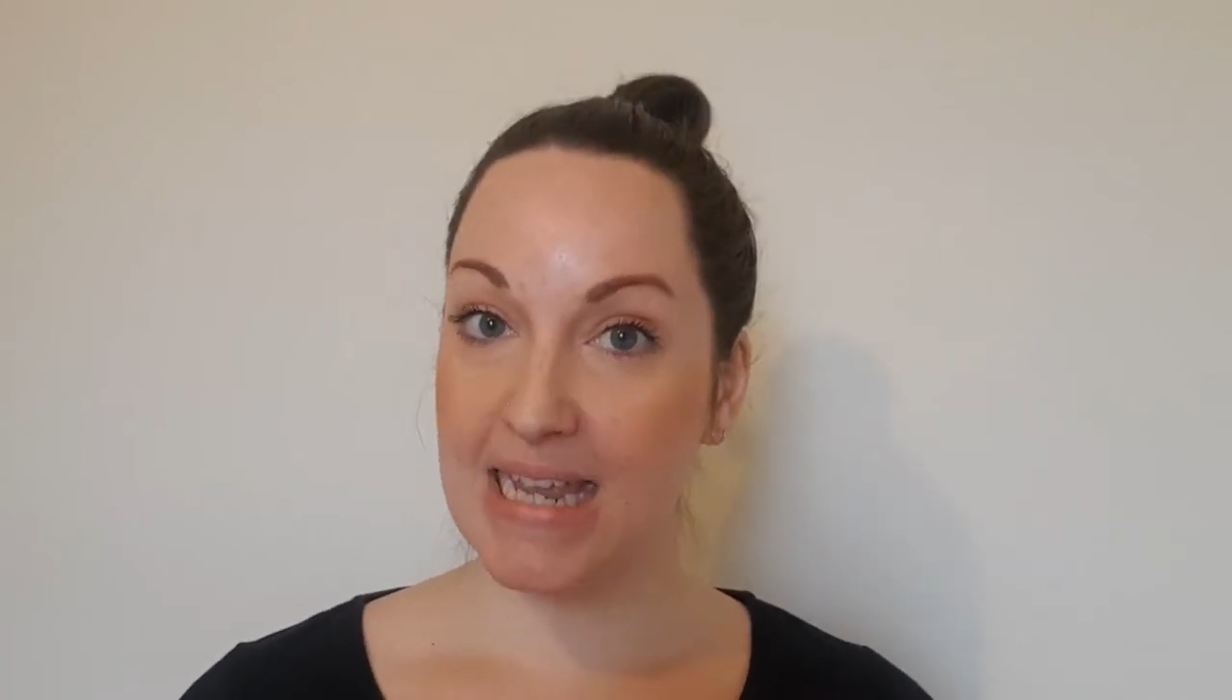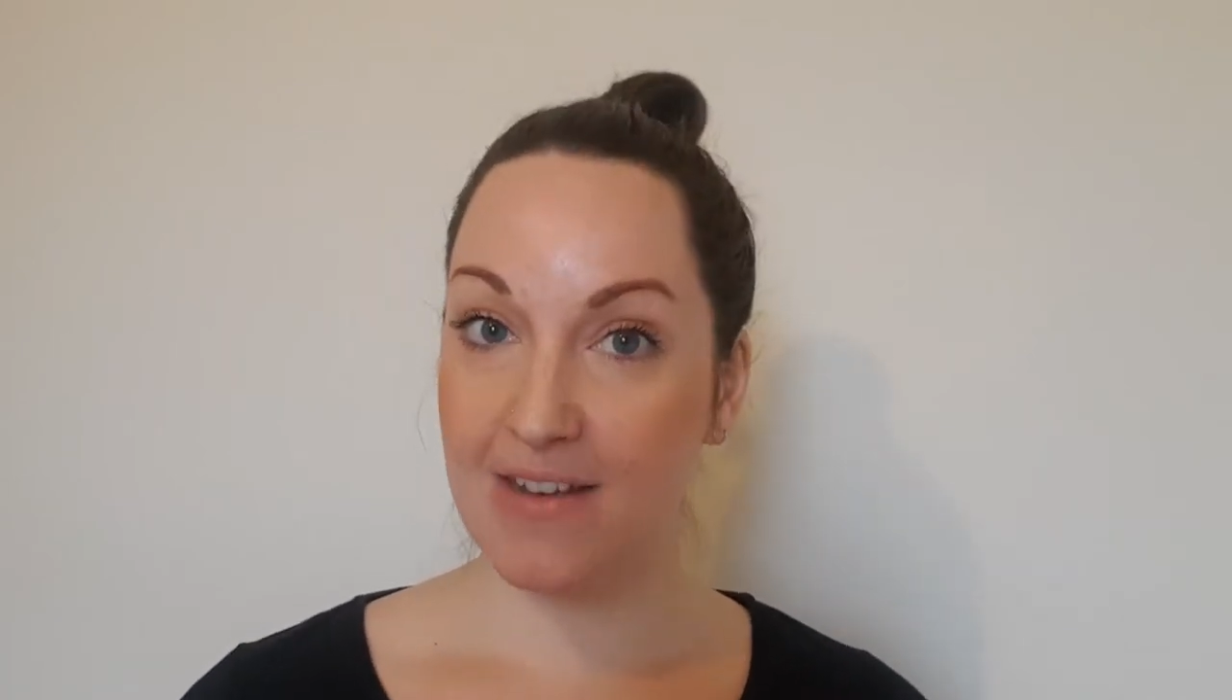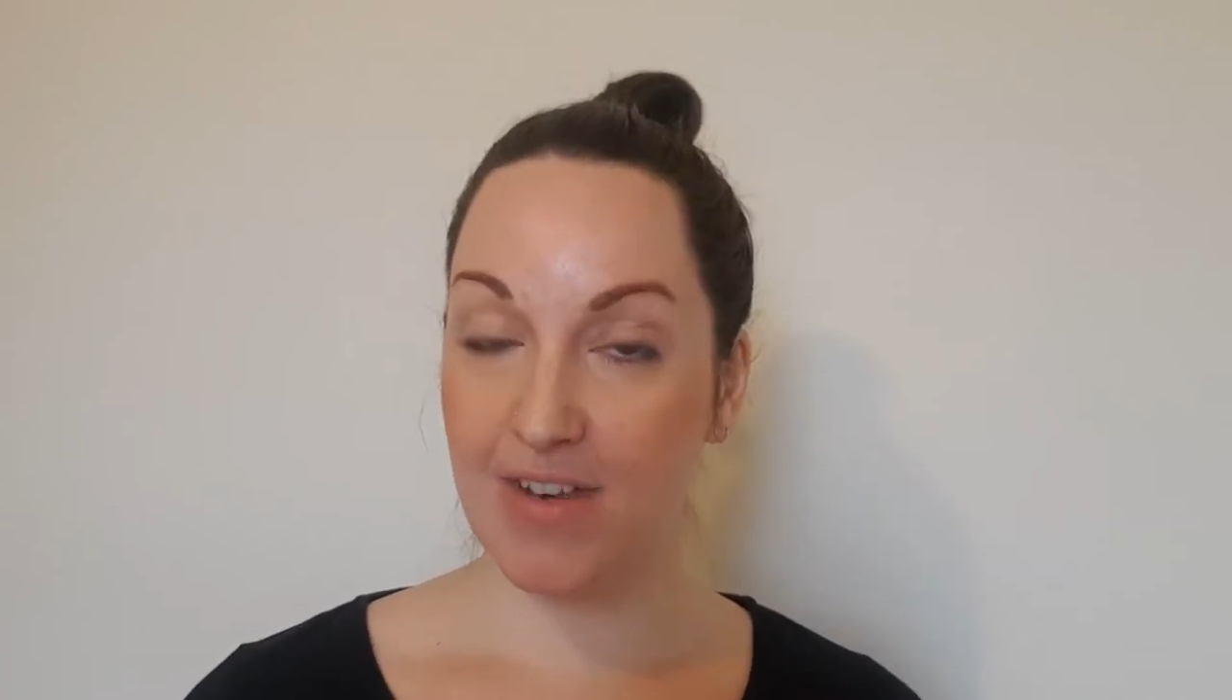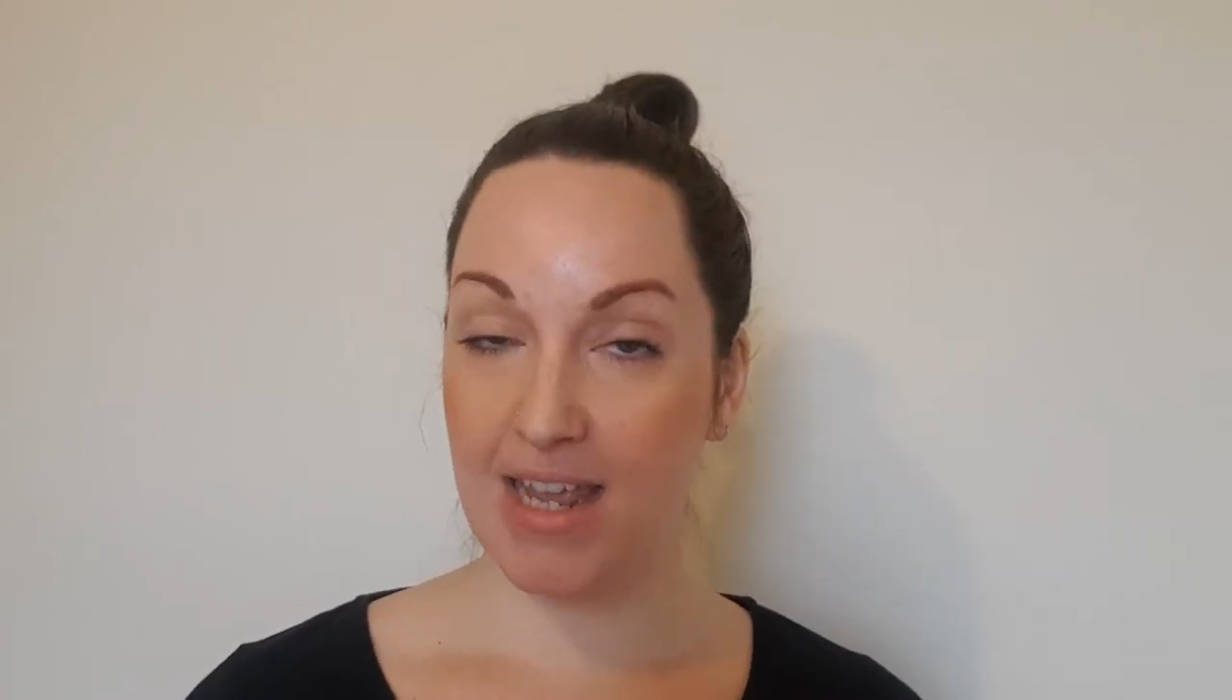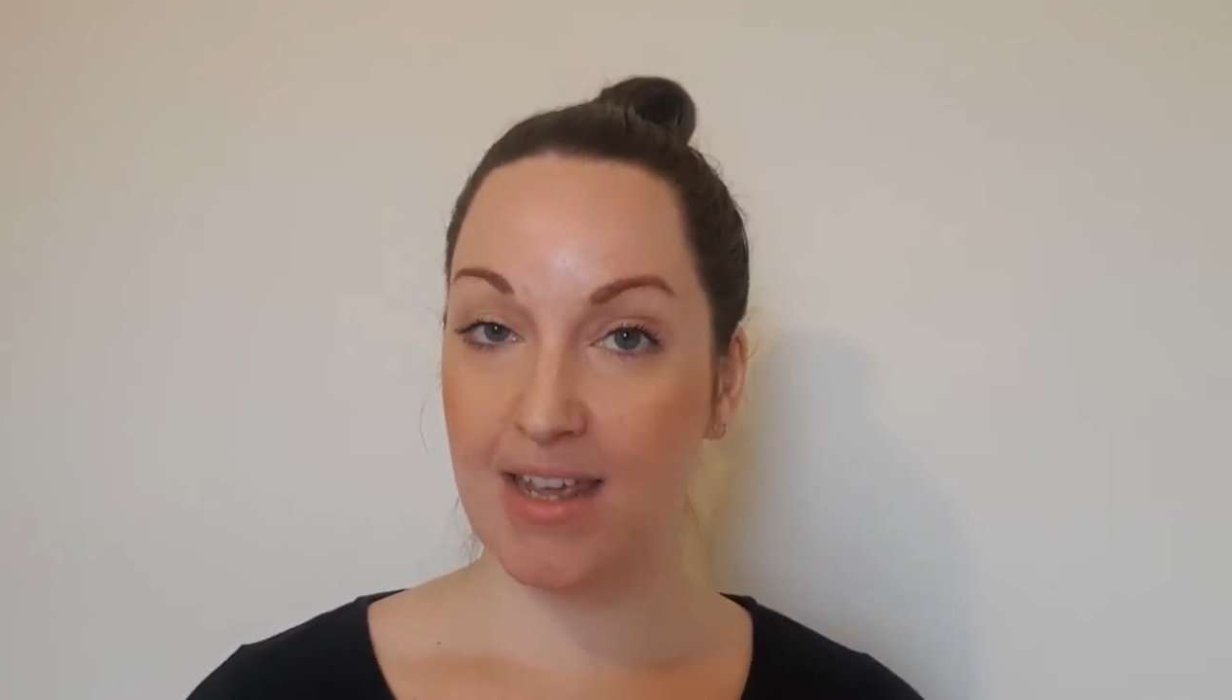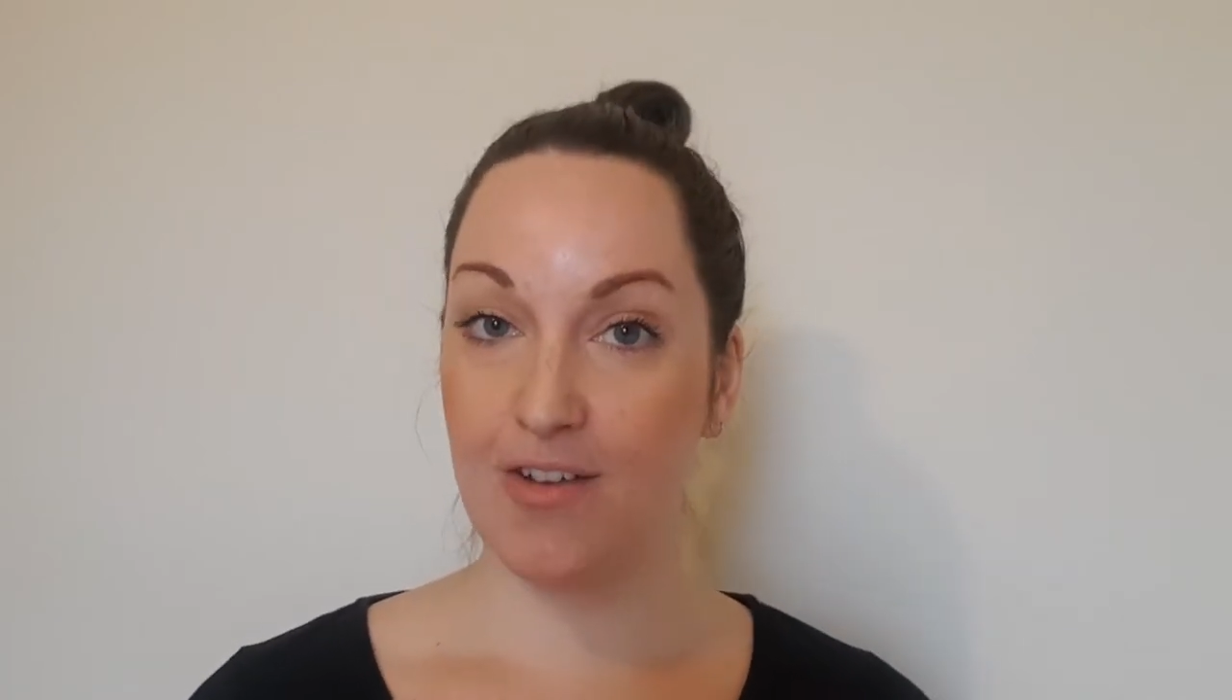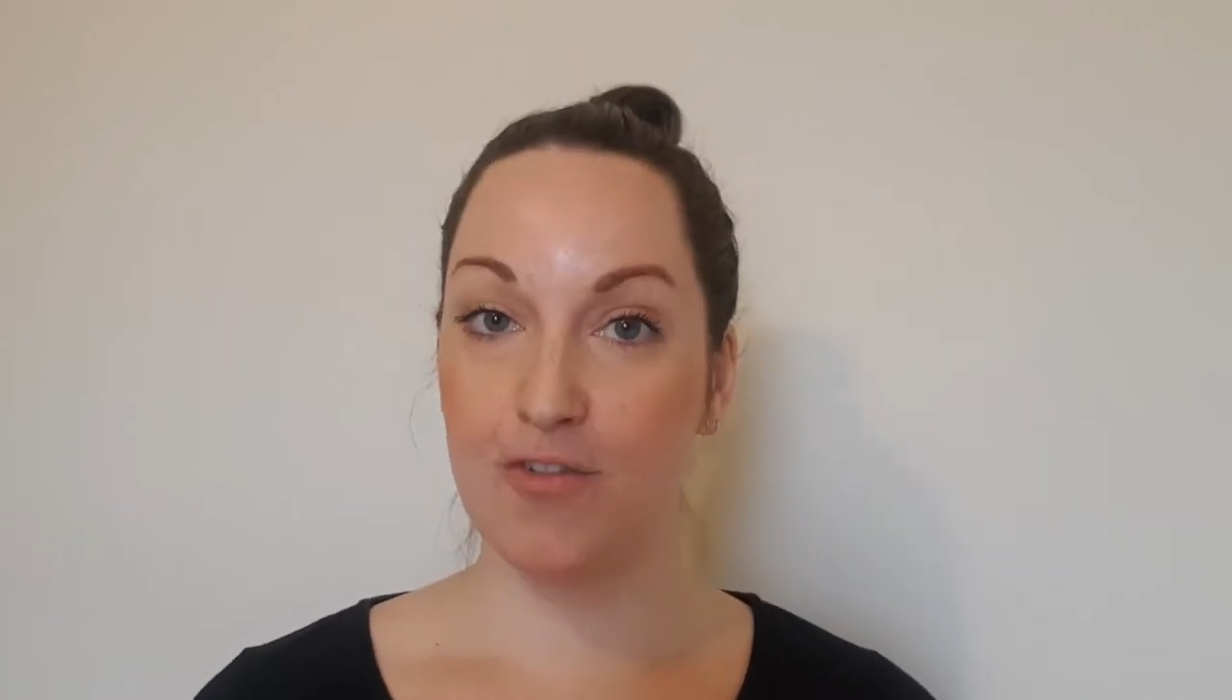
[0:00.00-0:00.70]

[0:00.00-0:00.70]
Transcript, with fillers: evening